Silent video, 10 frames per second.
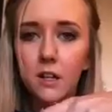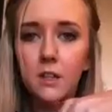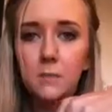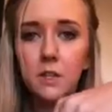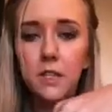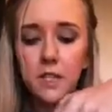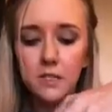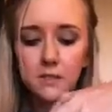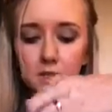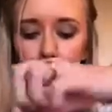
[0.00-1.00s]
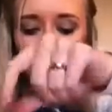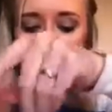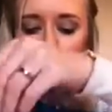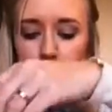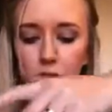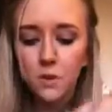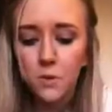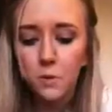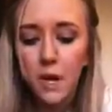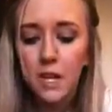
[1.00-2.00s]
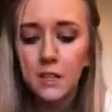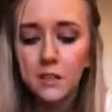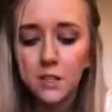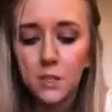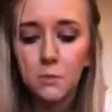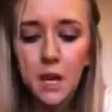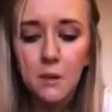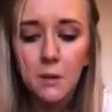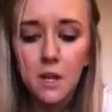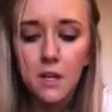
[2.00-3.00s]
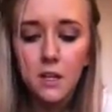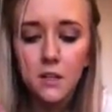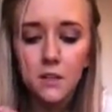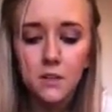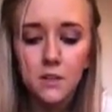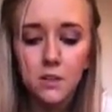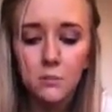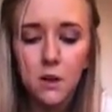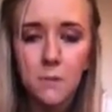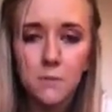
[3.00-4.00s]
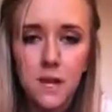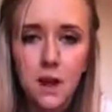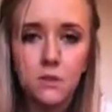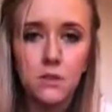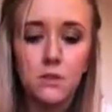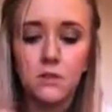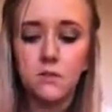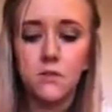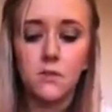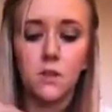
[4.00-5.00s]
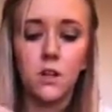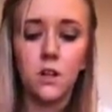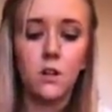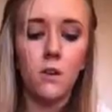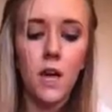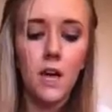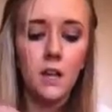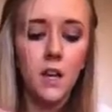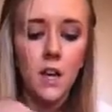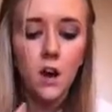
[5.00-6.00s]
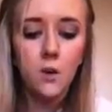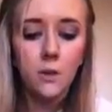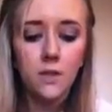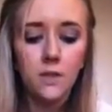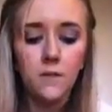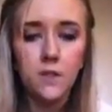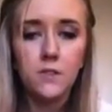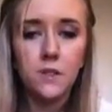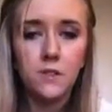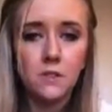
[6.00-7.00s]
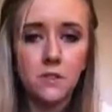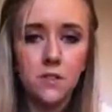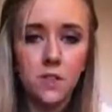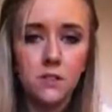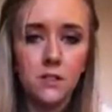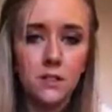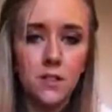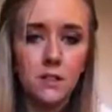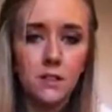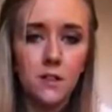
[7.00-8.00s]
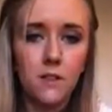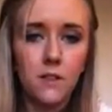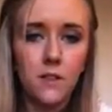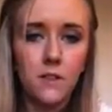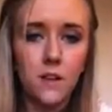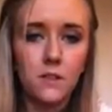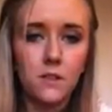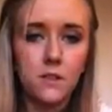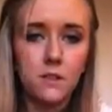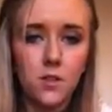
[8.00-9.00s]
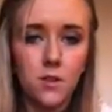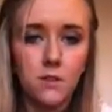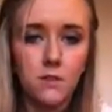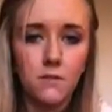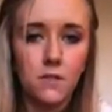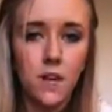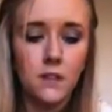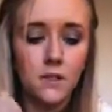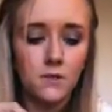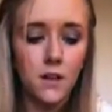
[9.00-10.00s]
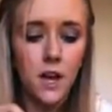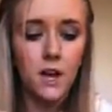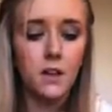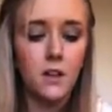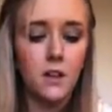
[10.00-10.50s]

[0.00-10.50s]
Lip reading: It's pretty easy. So the way that the tube came in, the tube comes out. So you're going to go ahead. Oh, and there's also instructions on the inside right there that also show in case you forget.